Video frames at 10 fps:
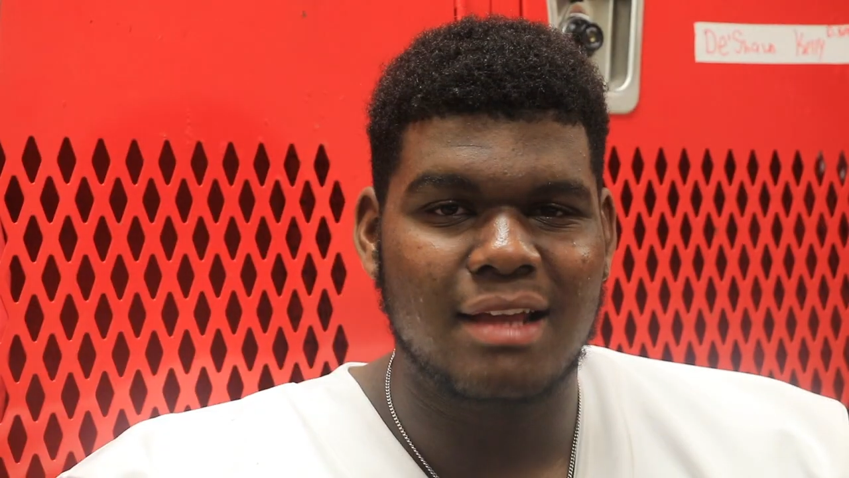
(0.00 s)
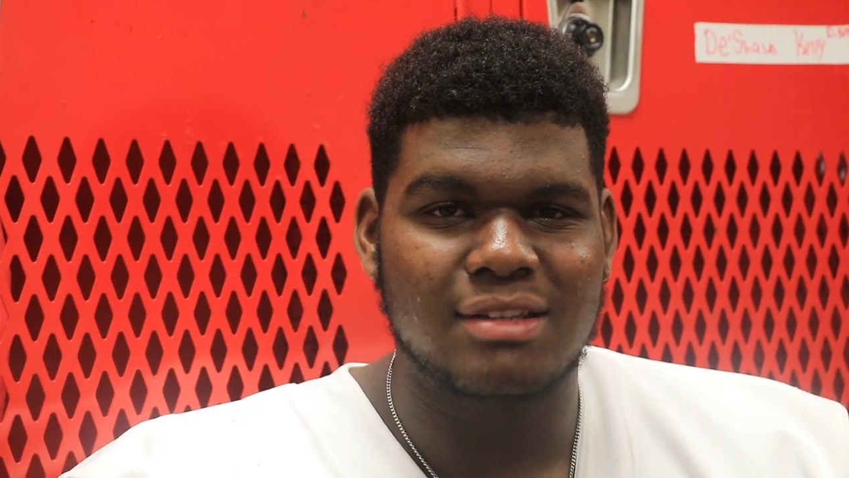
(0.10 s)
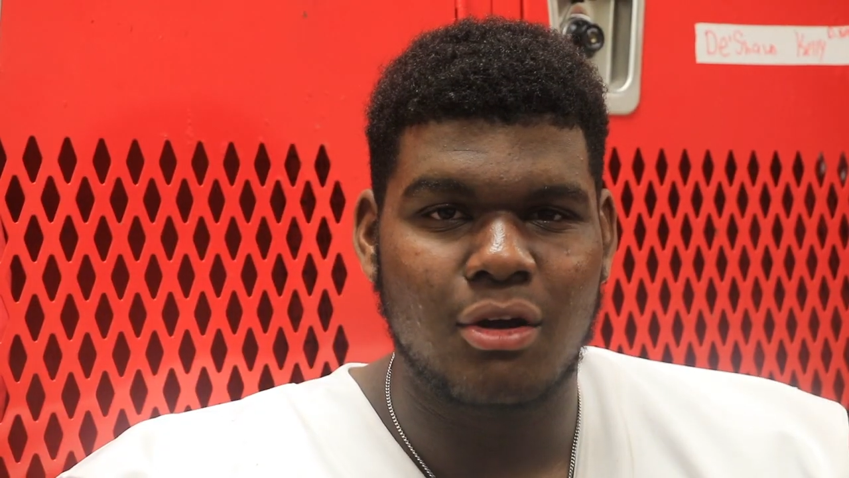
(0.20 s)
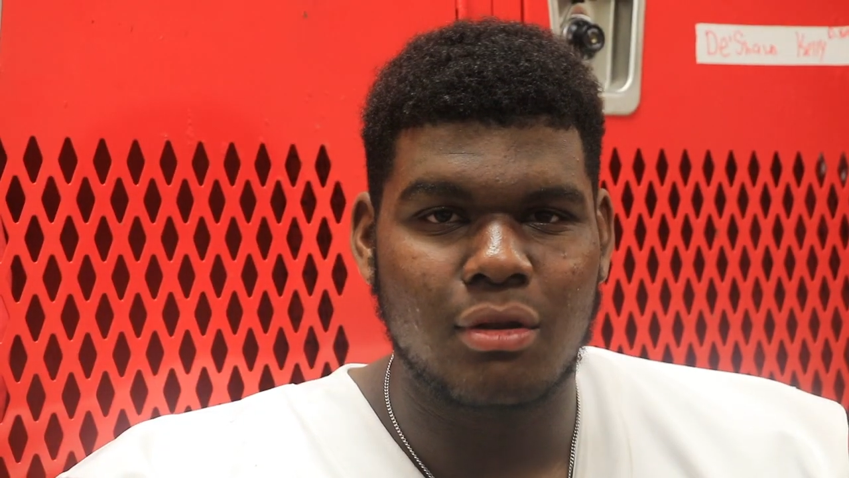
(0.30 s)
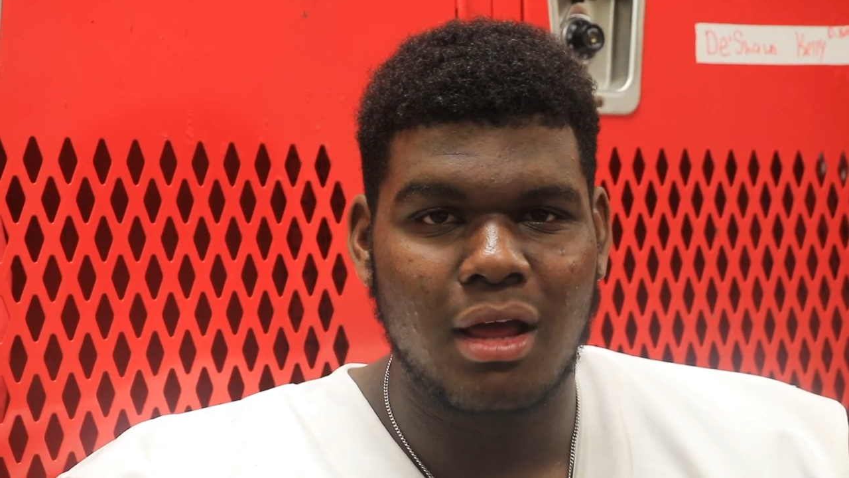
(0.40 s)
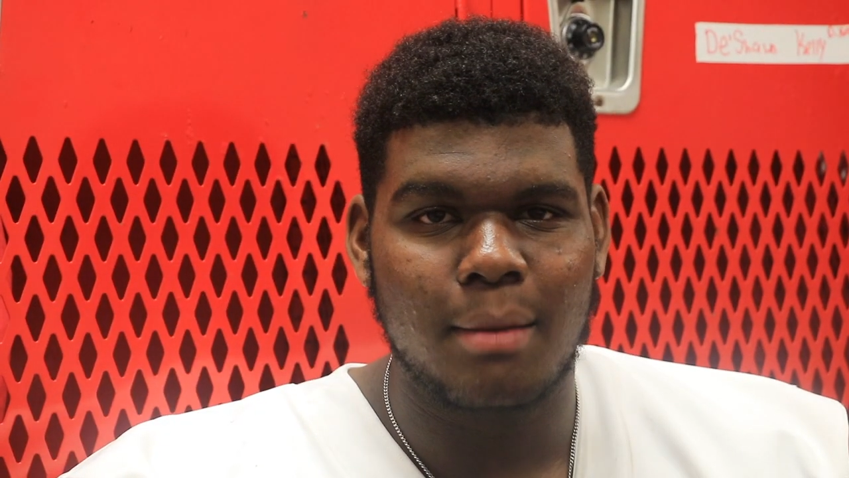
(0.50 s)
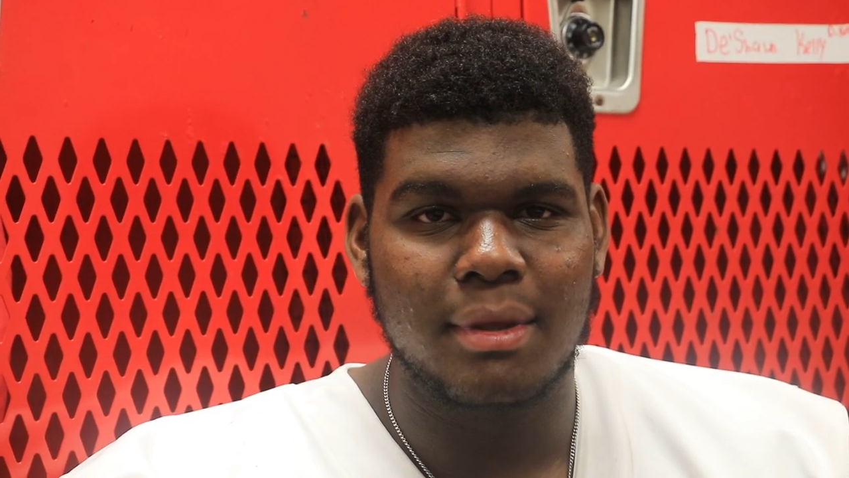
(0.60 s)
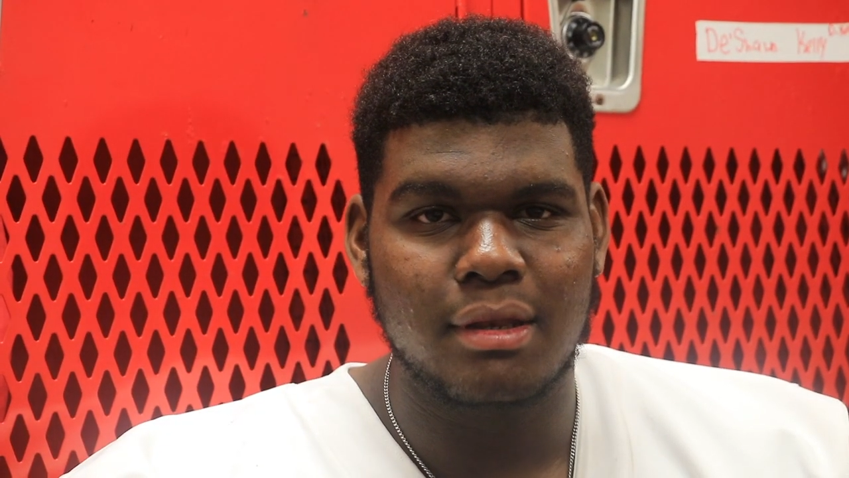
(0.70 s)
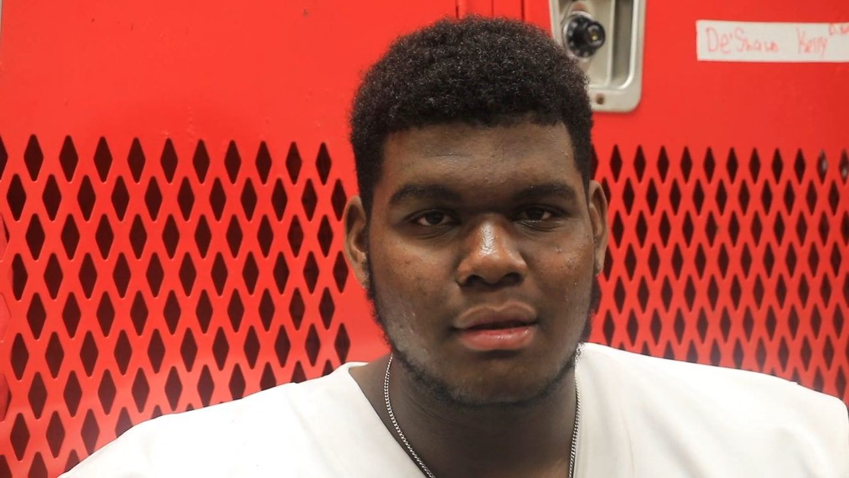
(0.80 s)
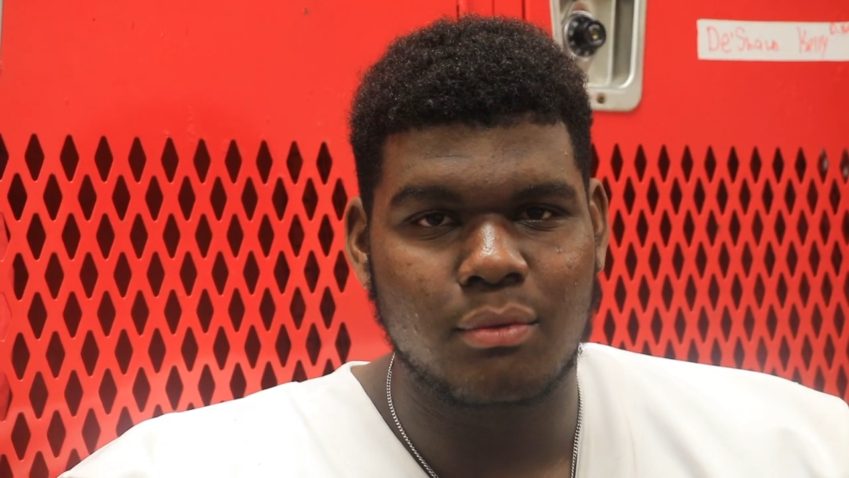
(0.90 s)
as an
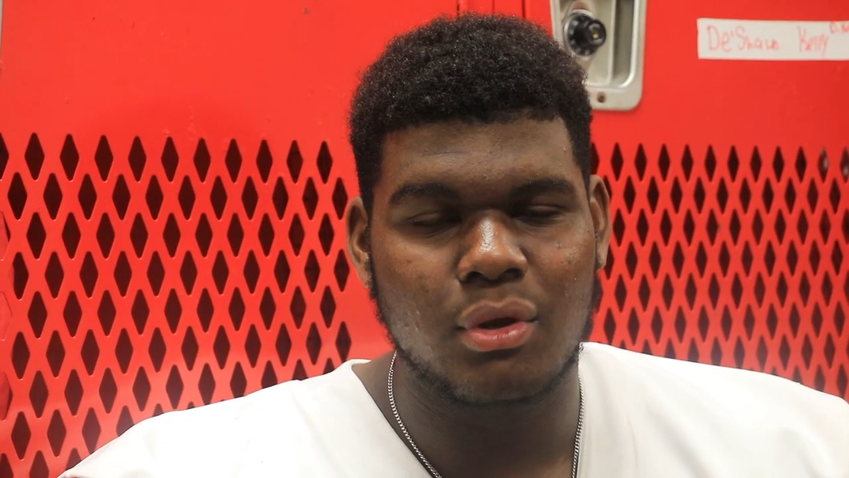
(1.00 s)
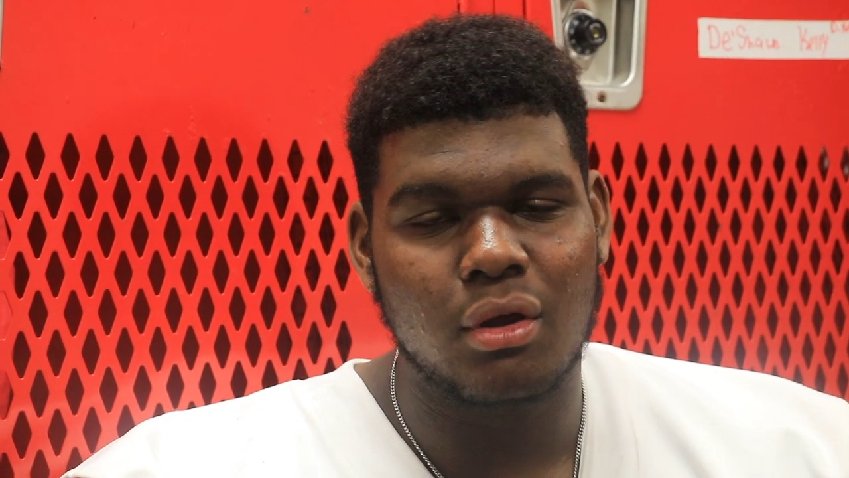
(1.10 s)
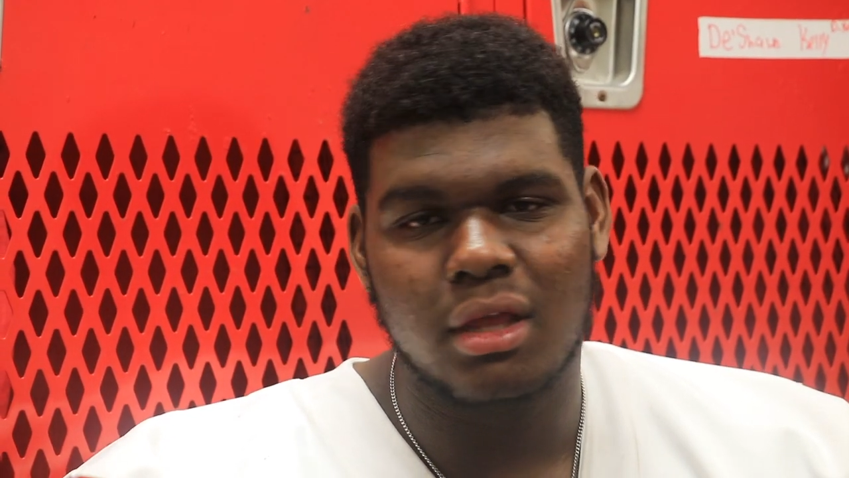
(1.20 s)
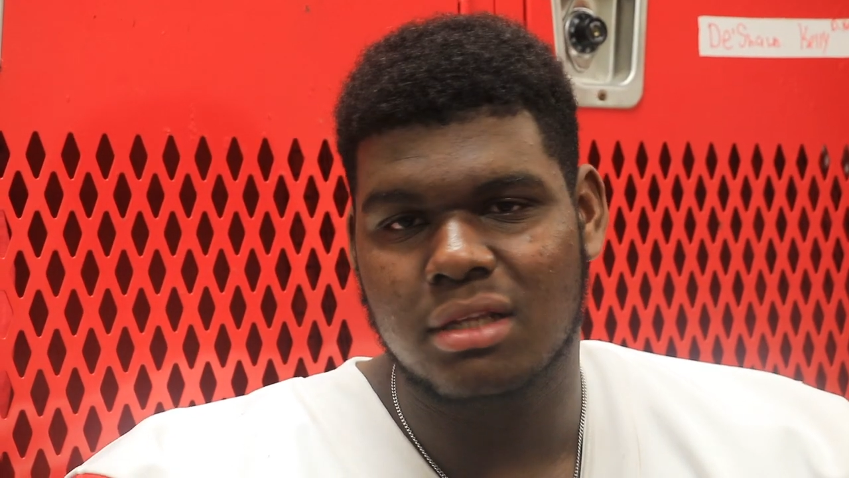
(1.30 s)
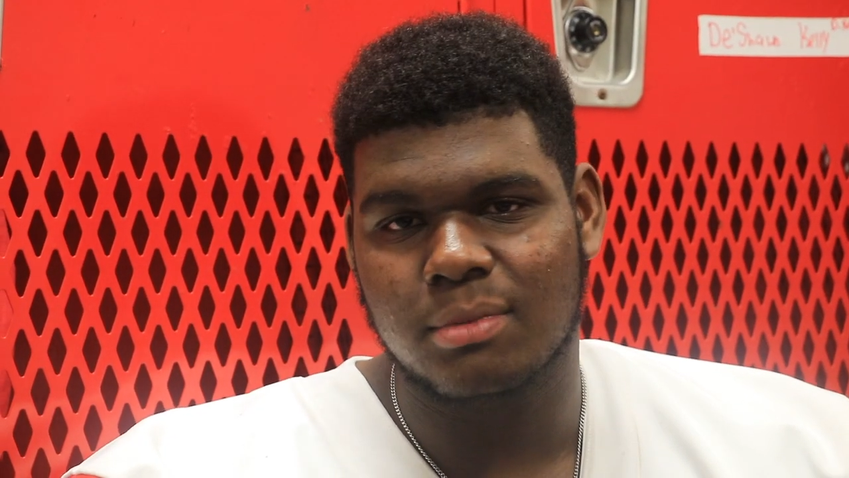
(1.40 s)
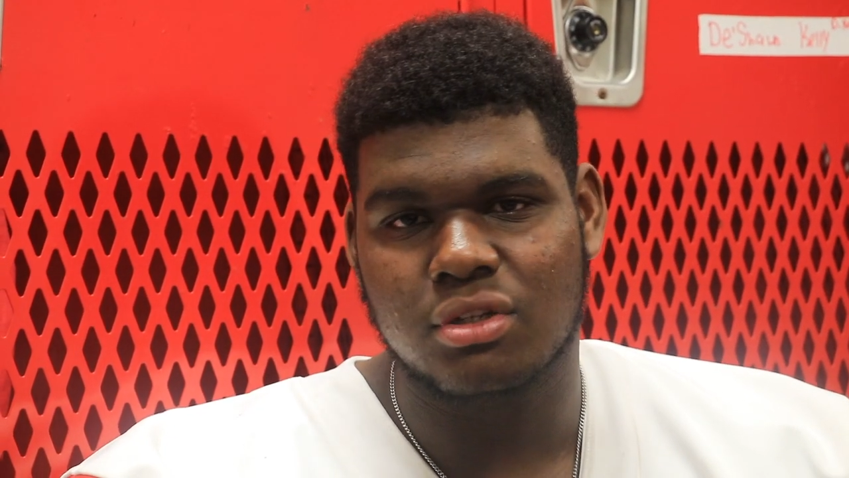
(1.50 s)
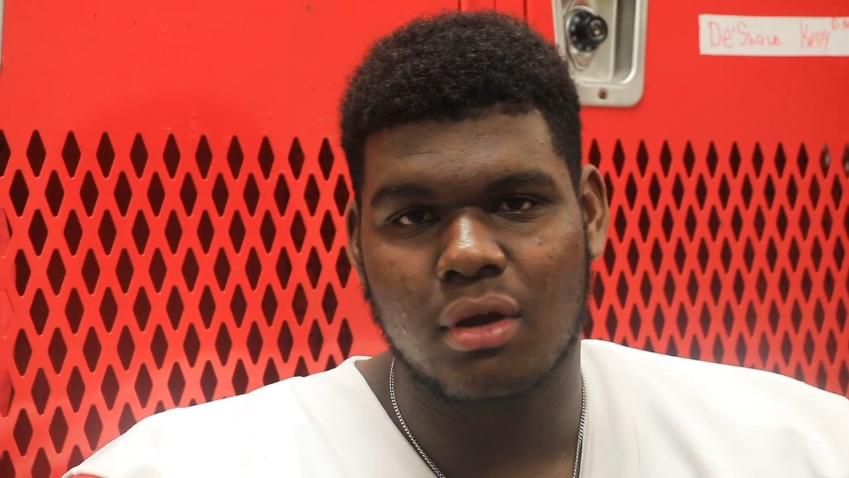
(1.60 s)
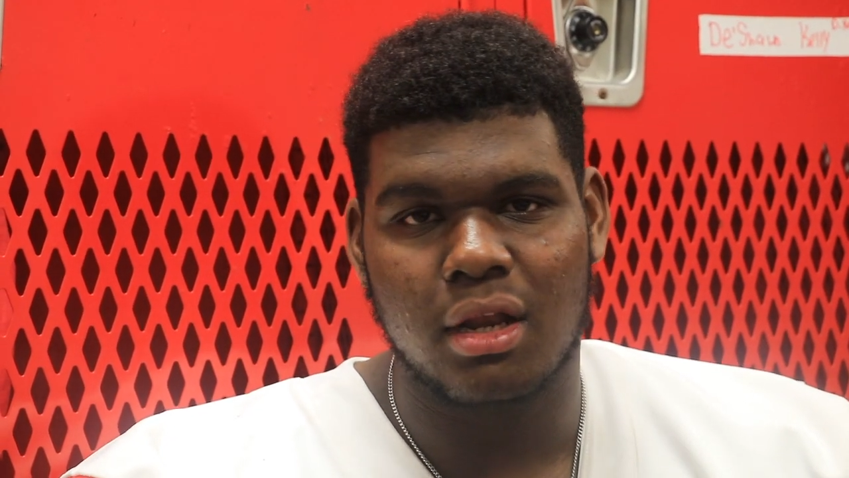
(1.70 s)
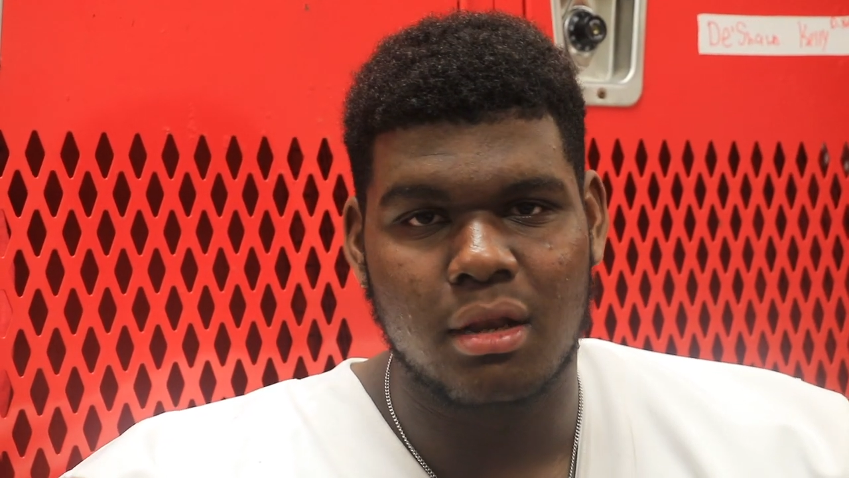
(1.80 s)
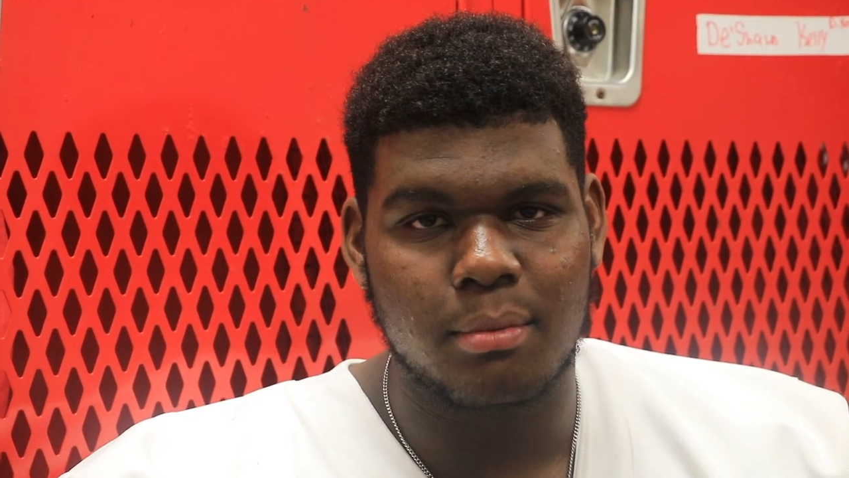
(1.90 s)
O-lineman, we don't get as much
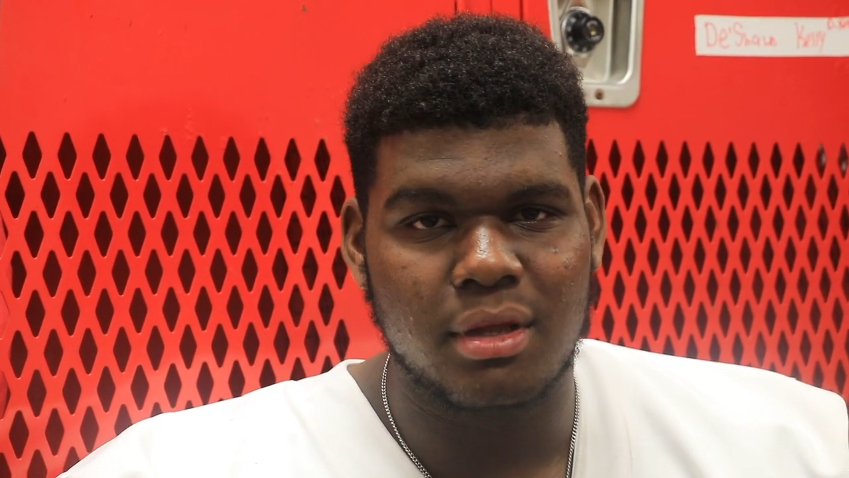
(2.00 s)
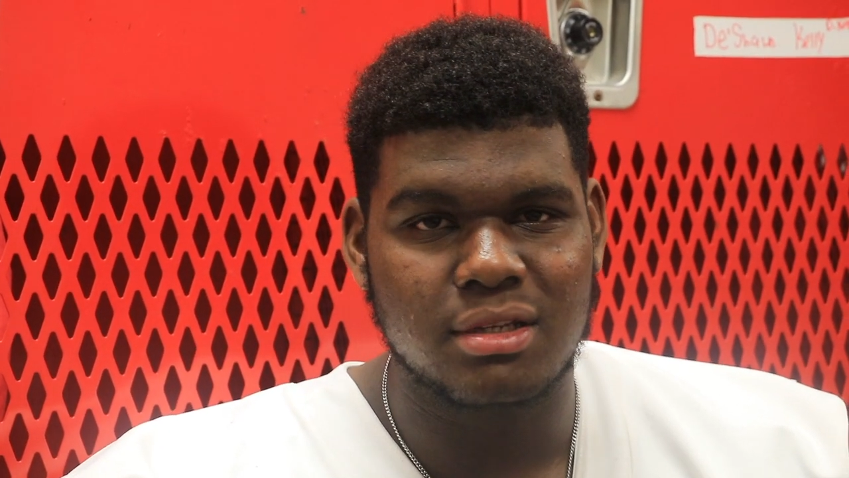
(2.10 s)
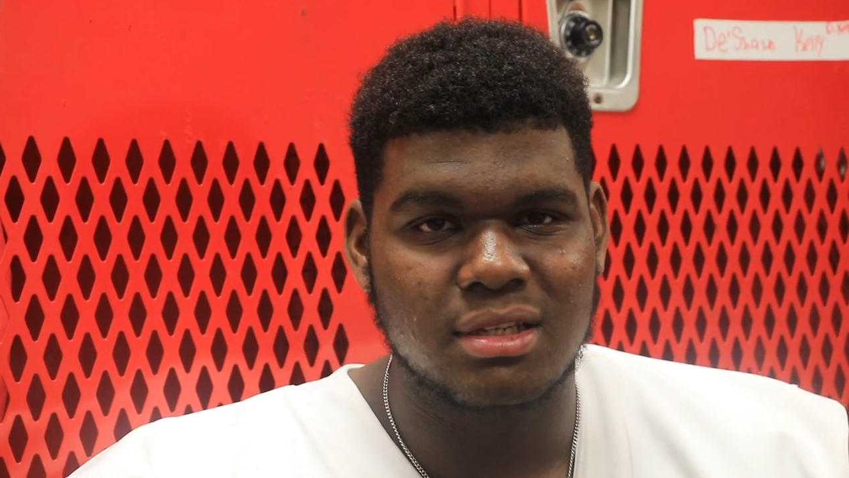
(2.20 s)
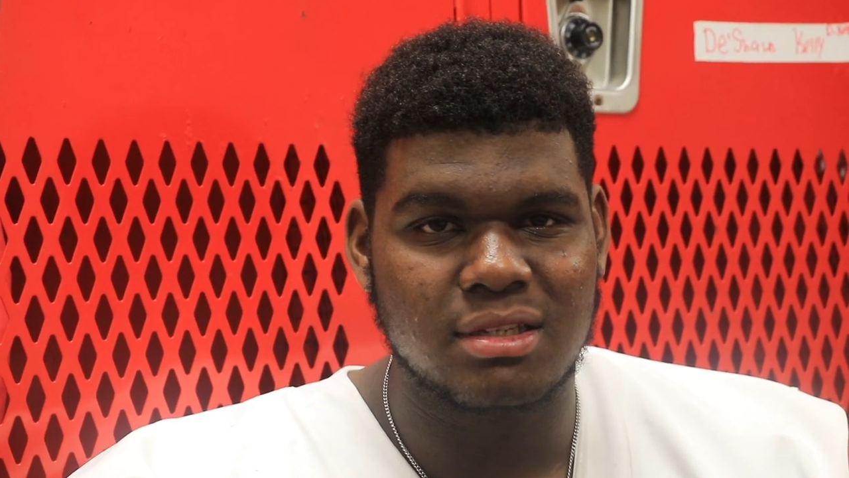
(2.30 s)
credit, but